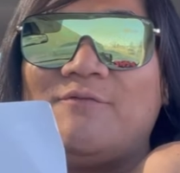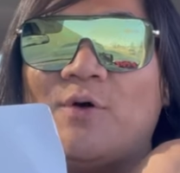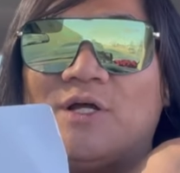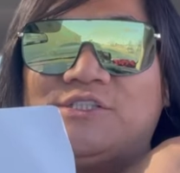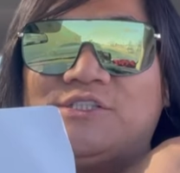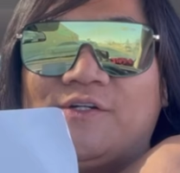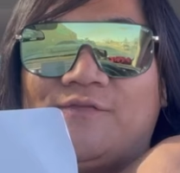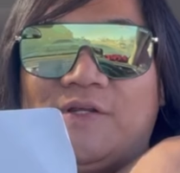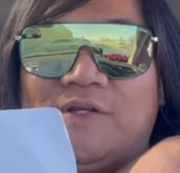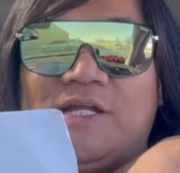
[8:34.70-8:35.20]

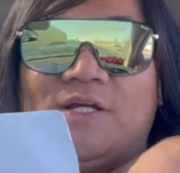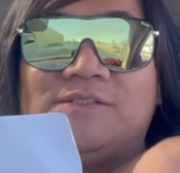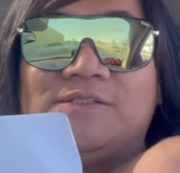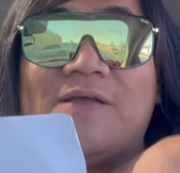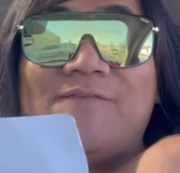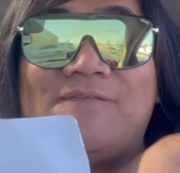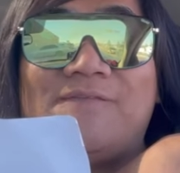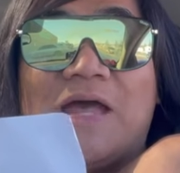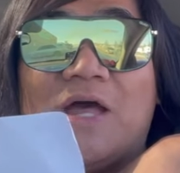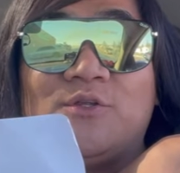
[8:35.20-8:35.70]
watched your videos,
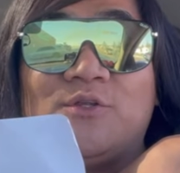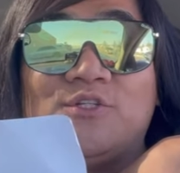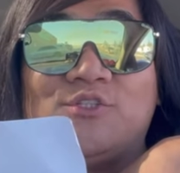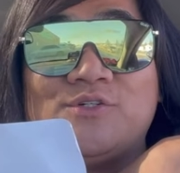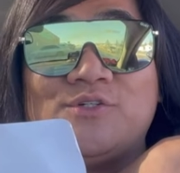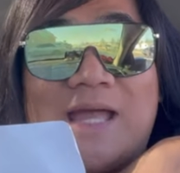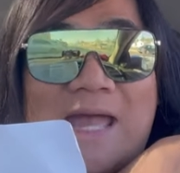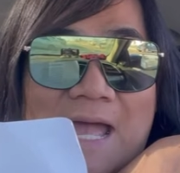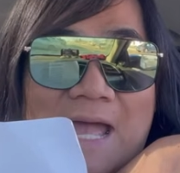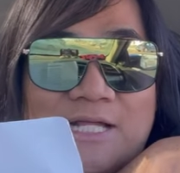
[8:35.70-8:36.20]
I found you
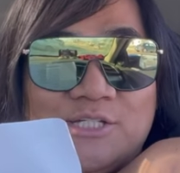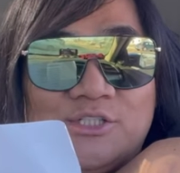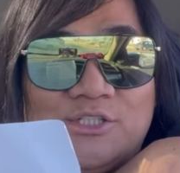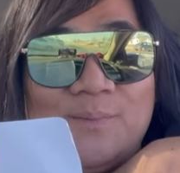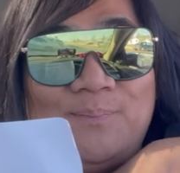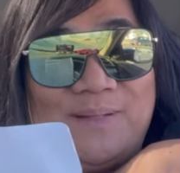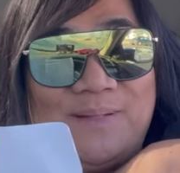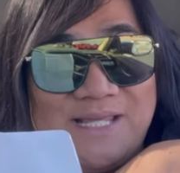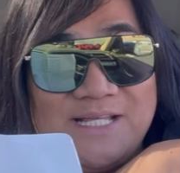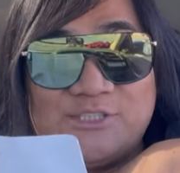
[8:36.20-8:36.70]
to
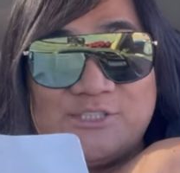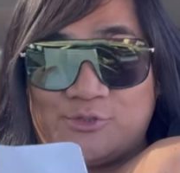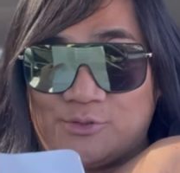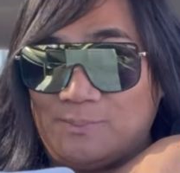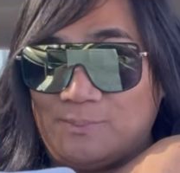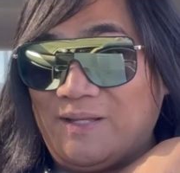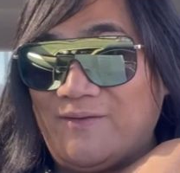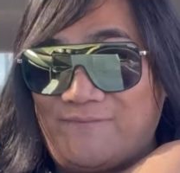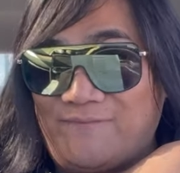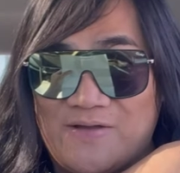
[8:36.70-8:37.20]
actually be
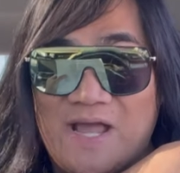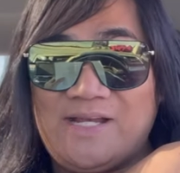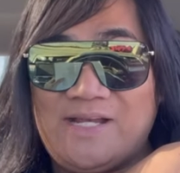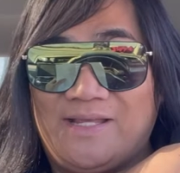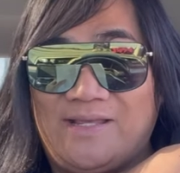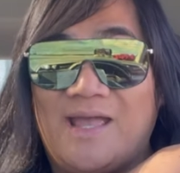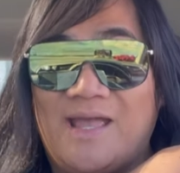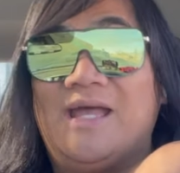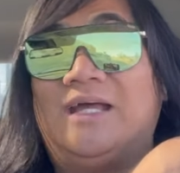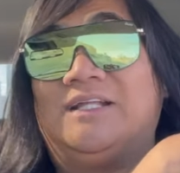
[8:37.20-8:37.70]
extremely
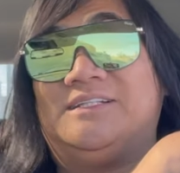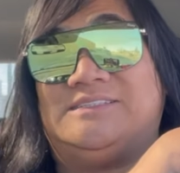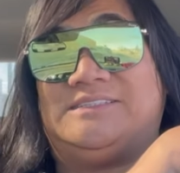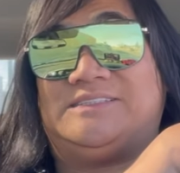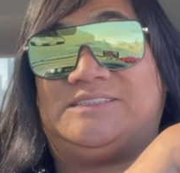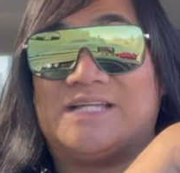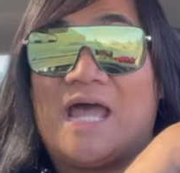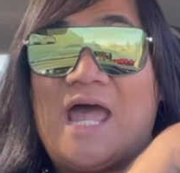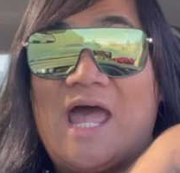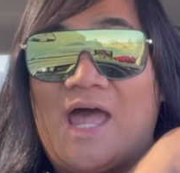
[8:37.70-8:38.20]
funny.
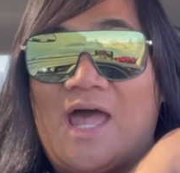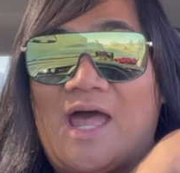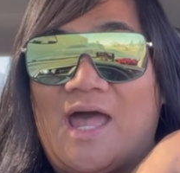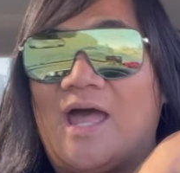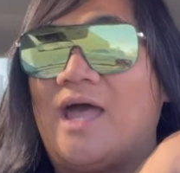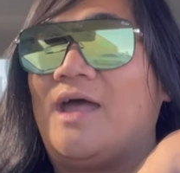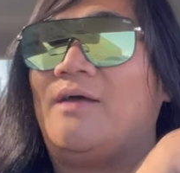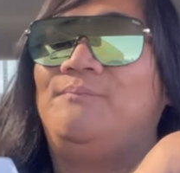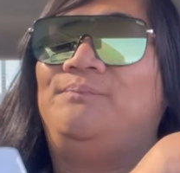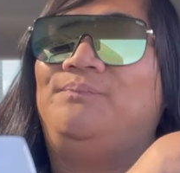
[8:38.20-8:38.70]

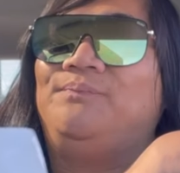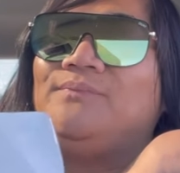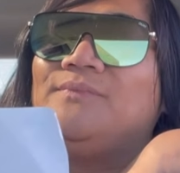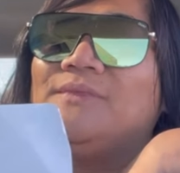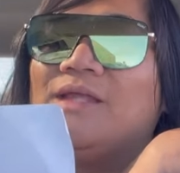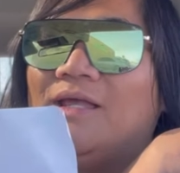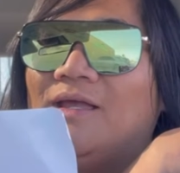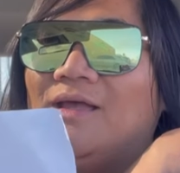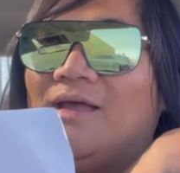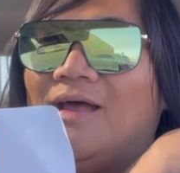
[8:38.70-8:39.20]
Duh.
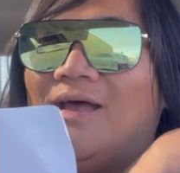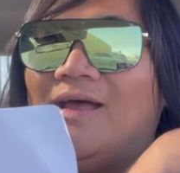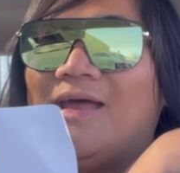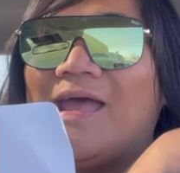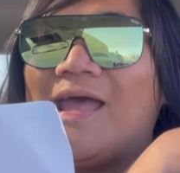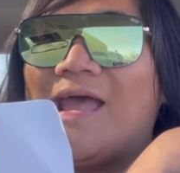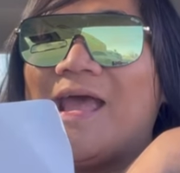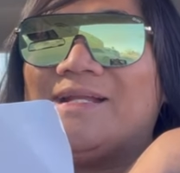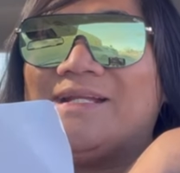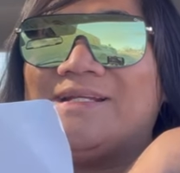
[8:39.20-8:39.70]

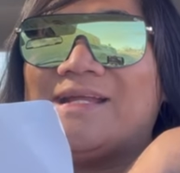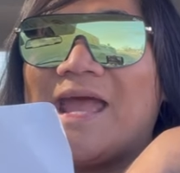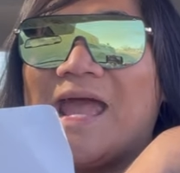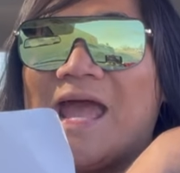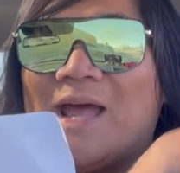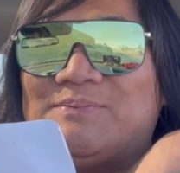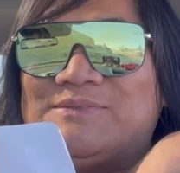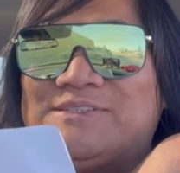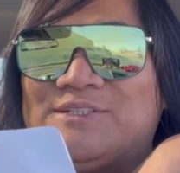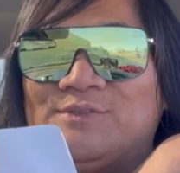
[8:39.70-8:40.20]
And an
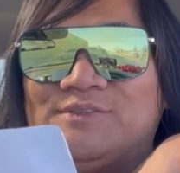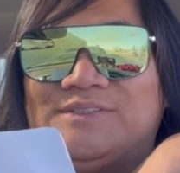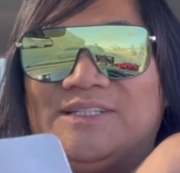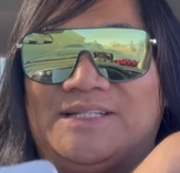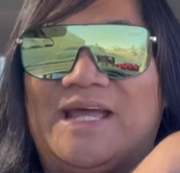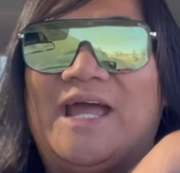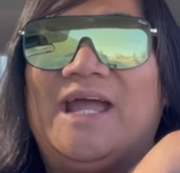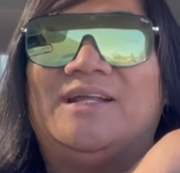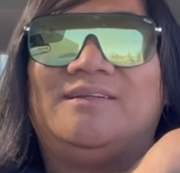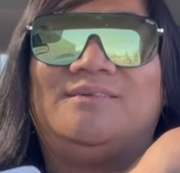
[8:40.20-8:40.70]
absolute
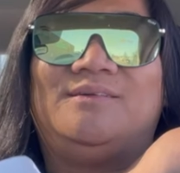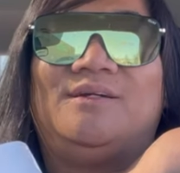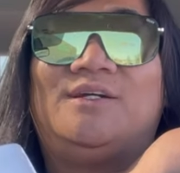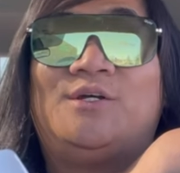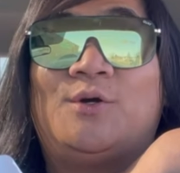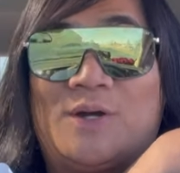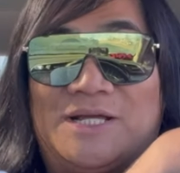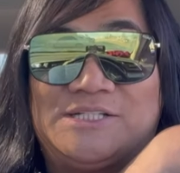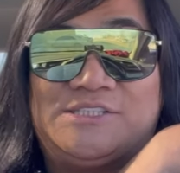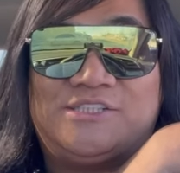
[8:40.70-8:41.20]
delight.
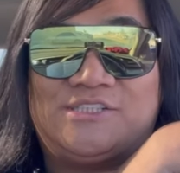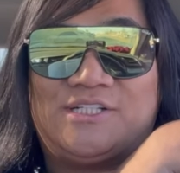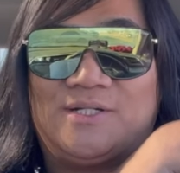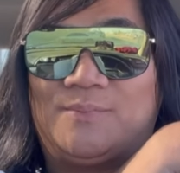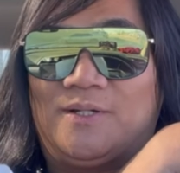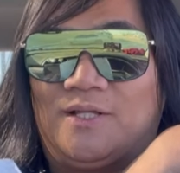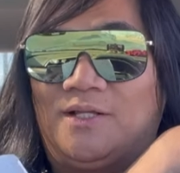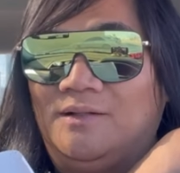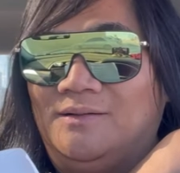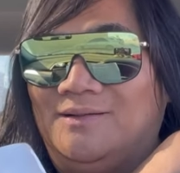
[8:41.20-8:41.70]

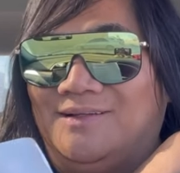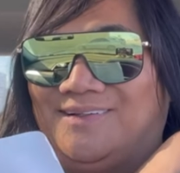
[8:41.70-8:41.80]
Questionable.